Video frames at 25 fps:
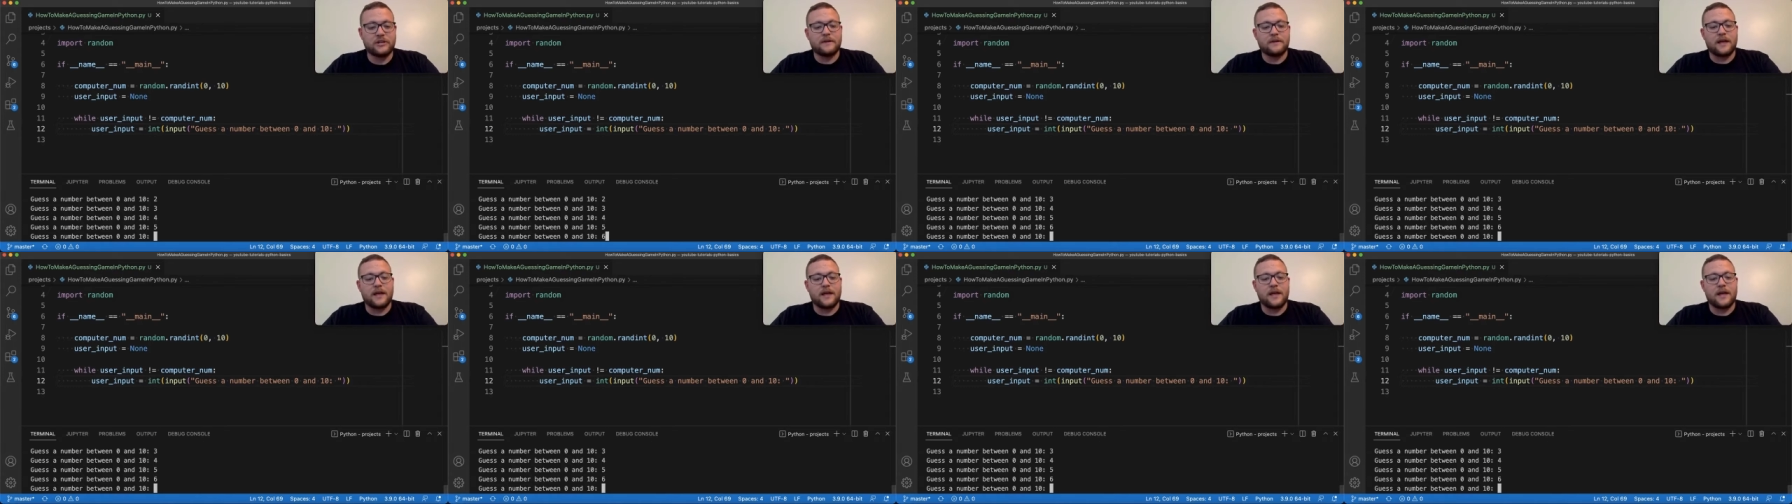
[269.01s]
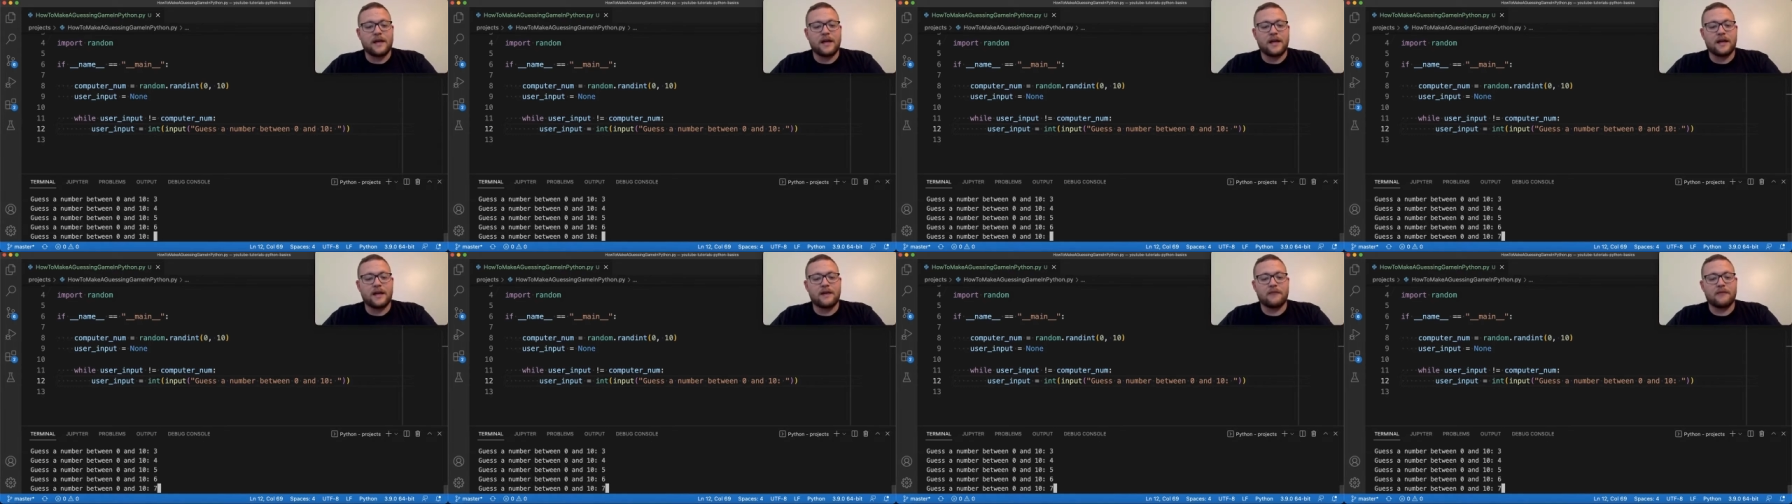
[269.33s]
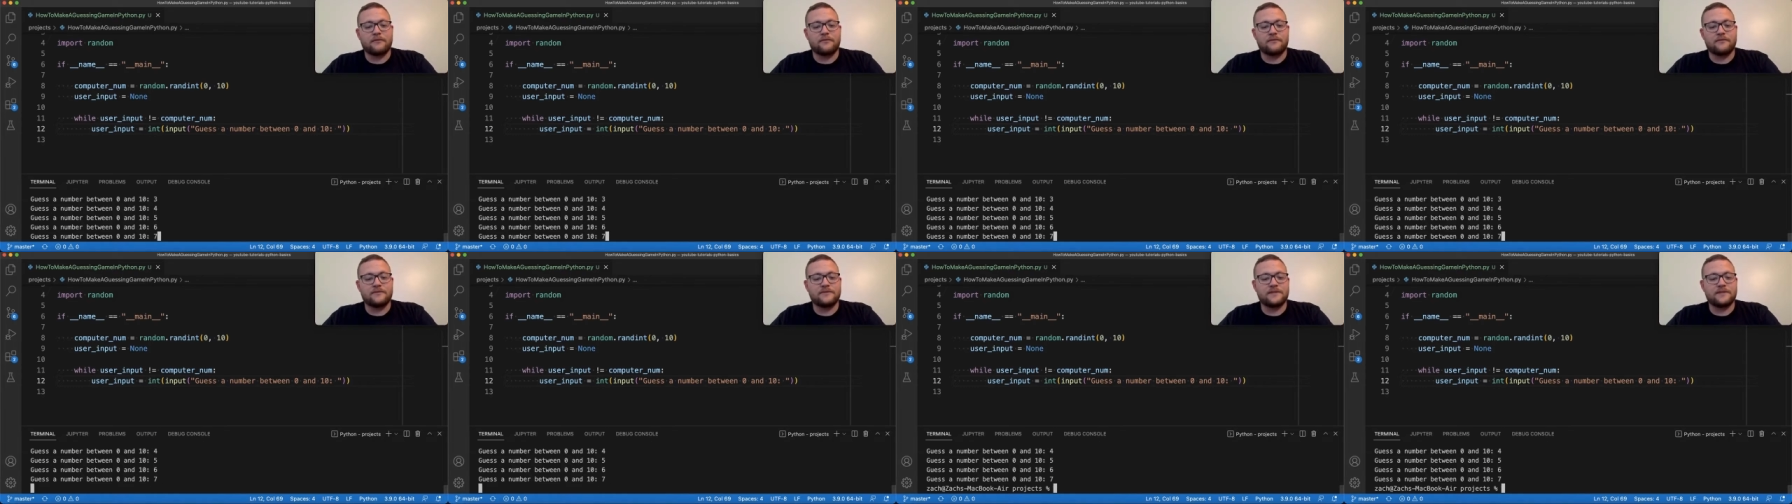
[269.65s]
And
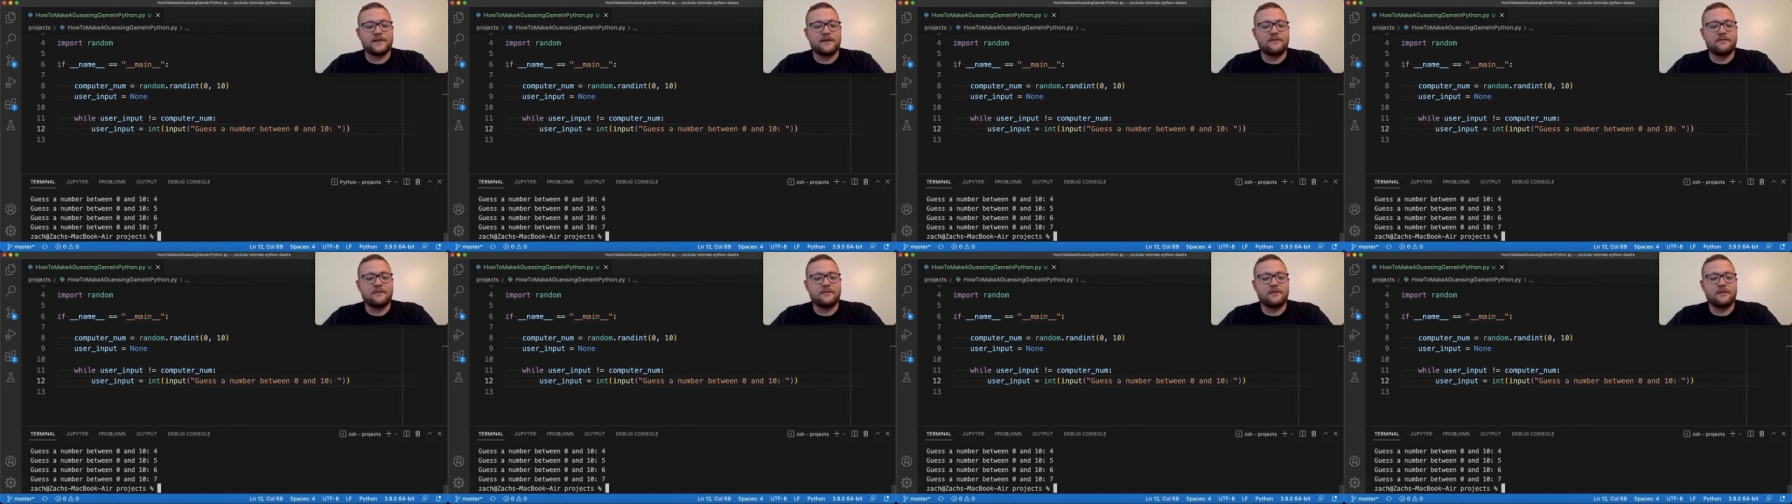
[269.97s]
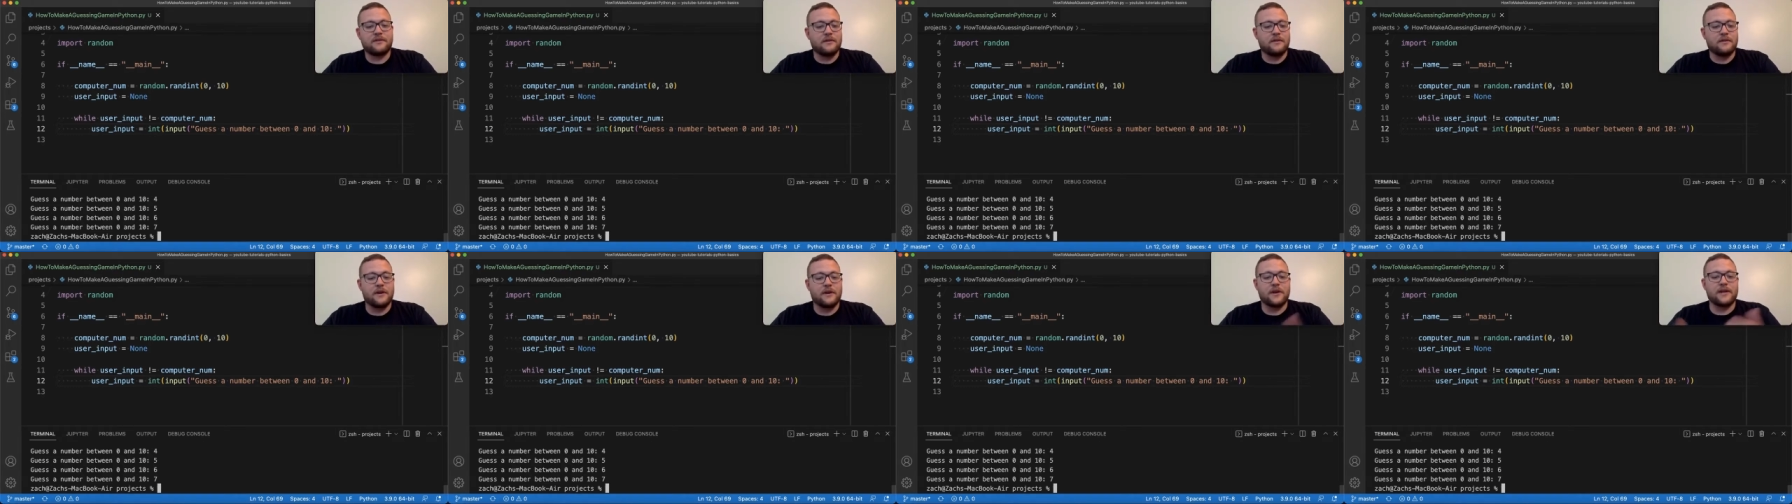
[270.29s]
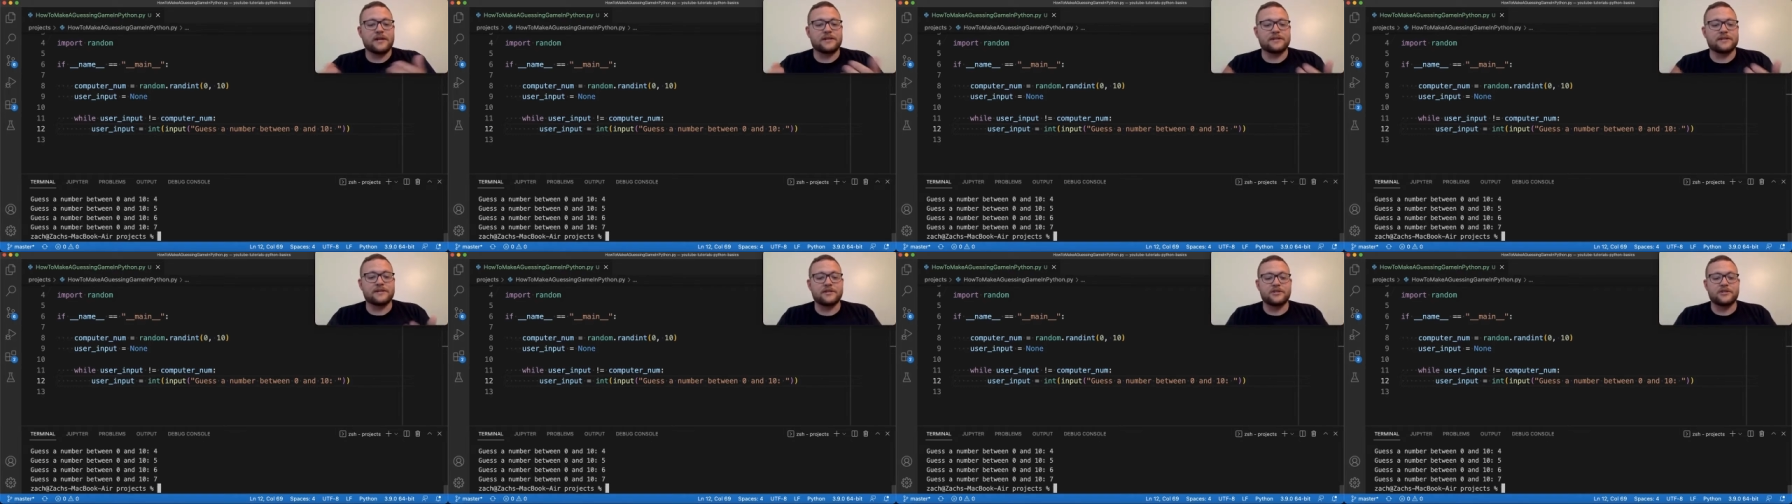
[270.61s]
seven, there it is.